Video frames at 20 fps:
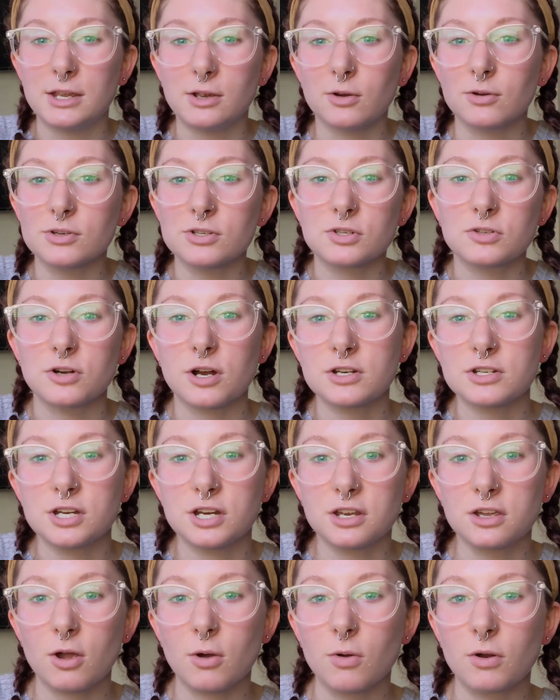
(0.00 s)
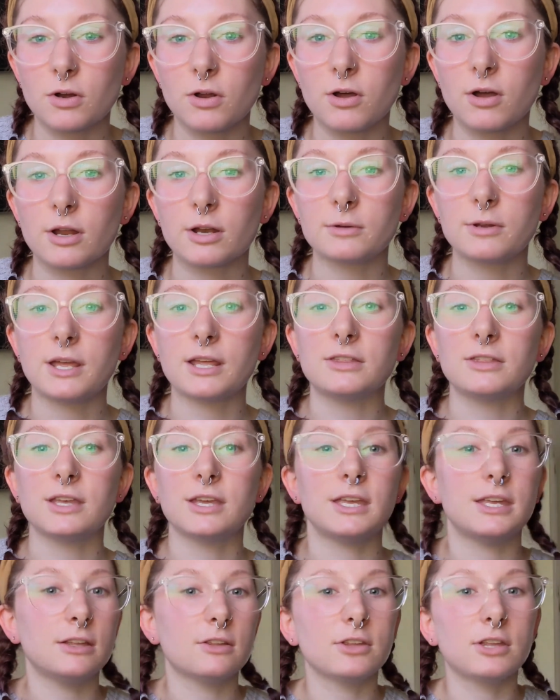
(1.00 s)
ear stretching going on in the
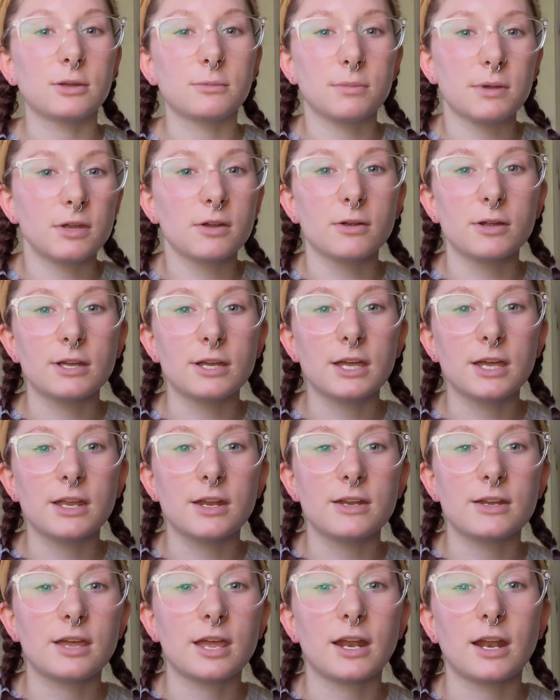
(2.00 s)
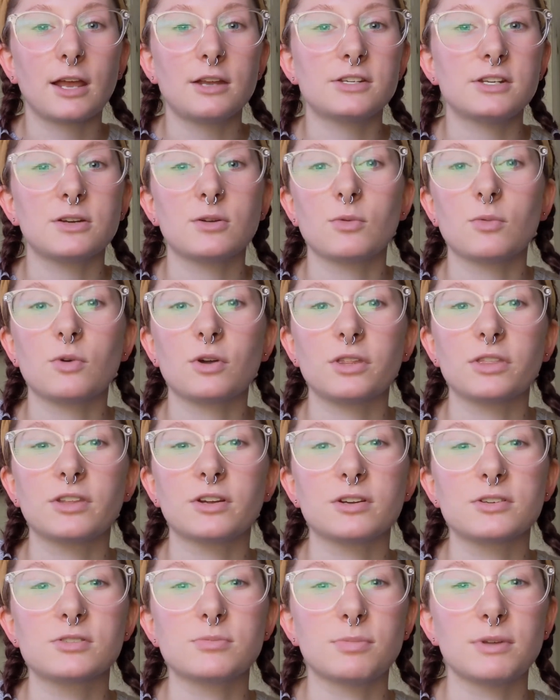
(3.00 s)
healing period, and I didn't want
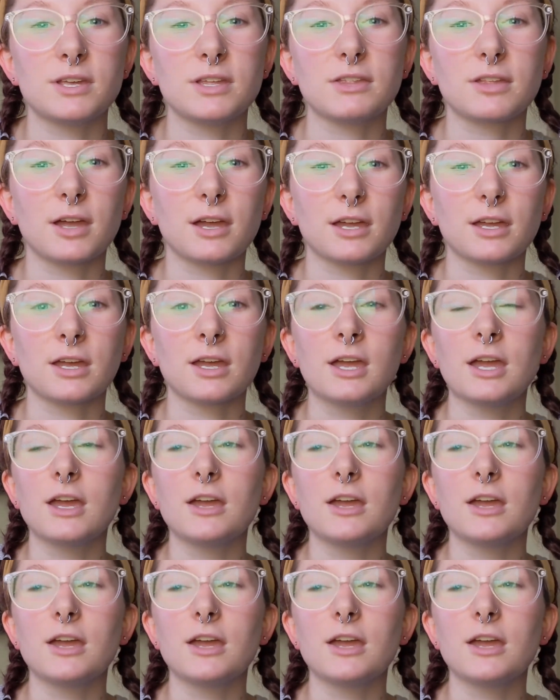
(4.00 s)
there to be like